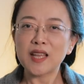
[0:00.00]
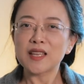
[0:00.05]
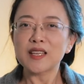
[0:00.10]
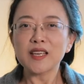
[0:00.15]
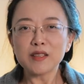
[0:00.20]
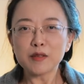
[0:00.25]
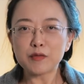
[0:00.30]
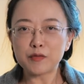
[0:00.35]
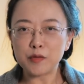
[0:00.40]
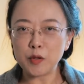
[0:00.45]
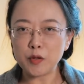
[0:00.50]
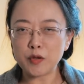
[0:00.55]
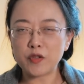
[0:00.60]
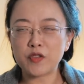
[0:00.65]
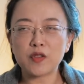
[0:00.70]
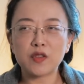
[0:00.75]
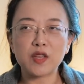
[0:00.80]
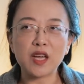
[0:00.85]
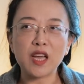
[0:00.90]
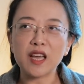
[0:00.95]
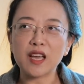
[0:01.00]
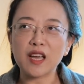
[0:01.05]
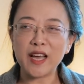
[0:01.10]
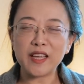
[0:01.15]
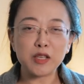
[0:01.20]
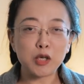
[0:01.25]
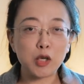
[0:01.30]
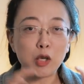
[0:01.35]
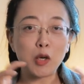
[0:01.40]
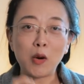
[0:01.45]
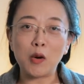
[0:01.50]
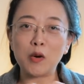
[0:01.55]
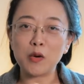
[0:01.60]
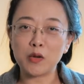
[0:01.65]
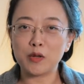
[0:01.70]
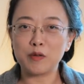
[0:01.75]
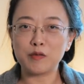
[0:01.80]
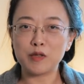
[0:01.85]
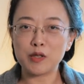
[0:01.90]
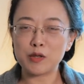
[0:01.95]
Then the fourth thing at the core of